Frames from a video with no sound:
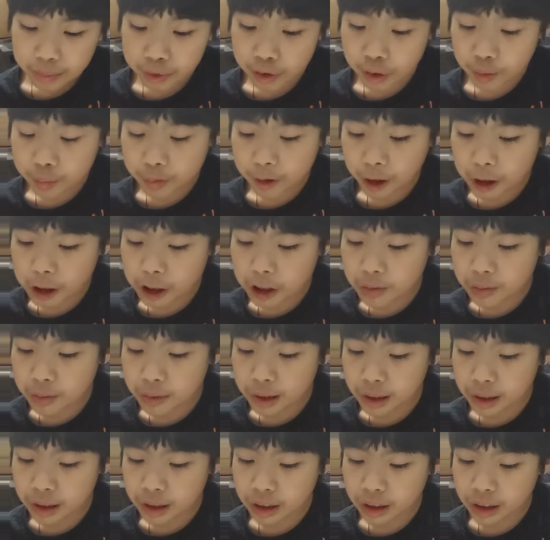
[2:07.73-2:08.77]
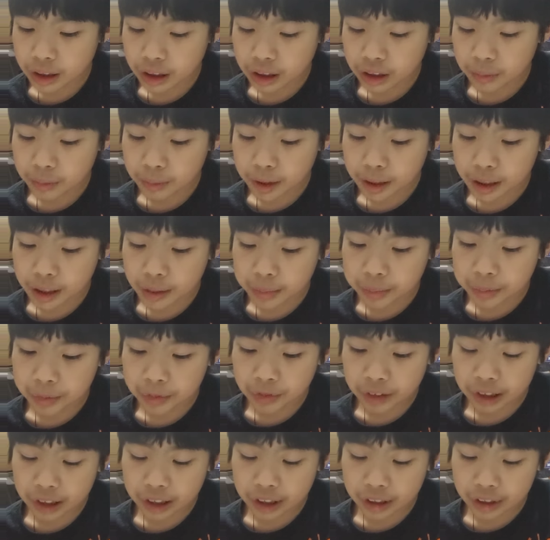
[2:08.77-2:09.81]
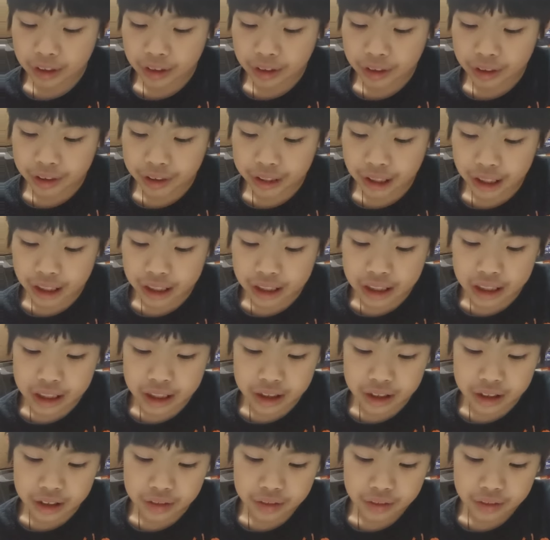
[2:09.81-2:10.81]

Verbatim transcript: Depression makes, is made up of anger and sadness.